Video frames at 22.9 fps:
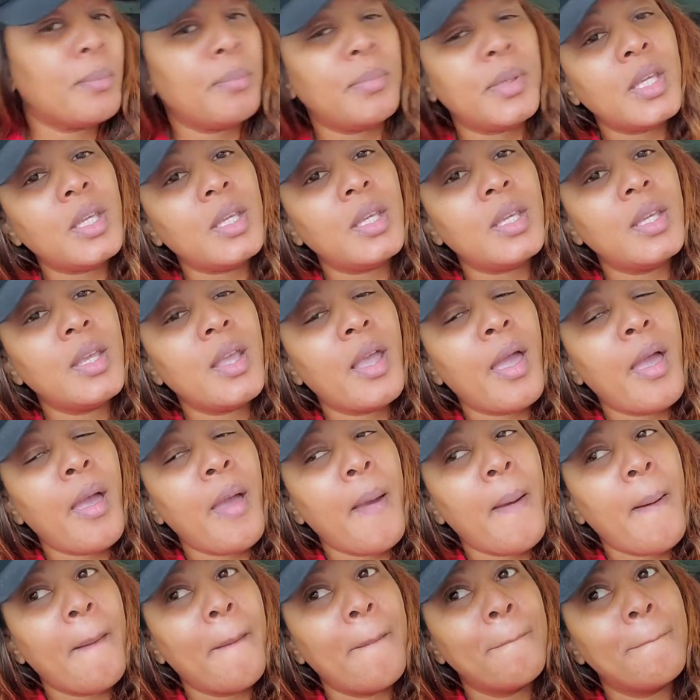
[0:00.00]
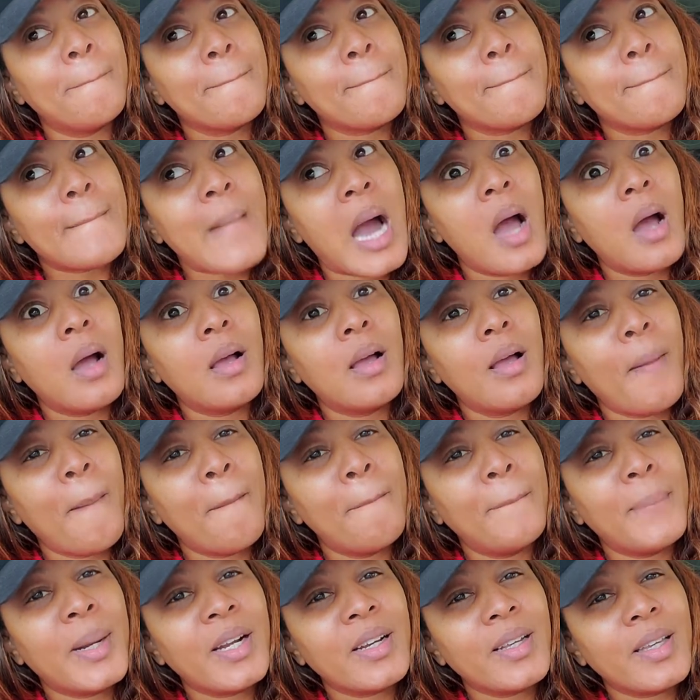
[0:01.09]
be
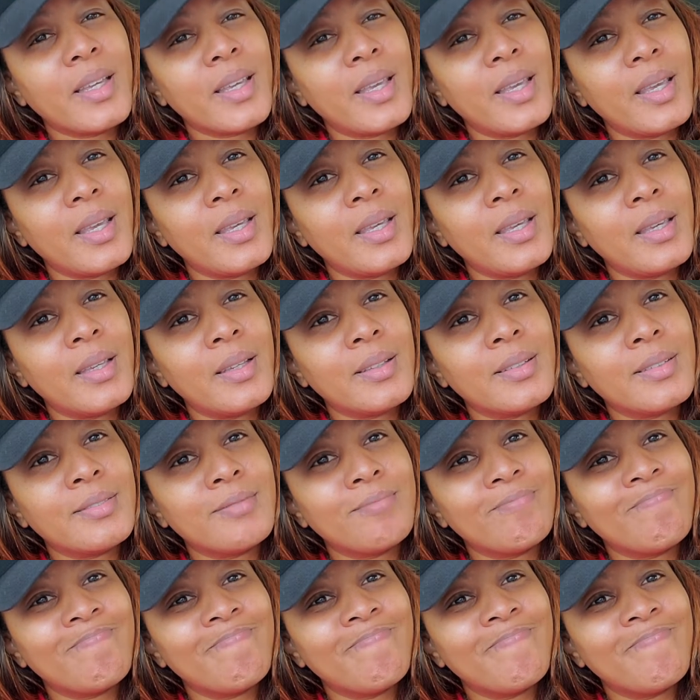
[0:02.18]
Burger King.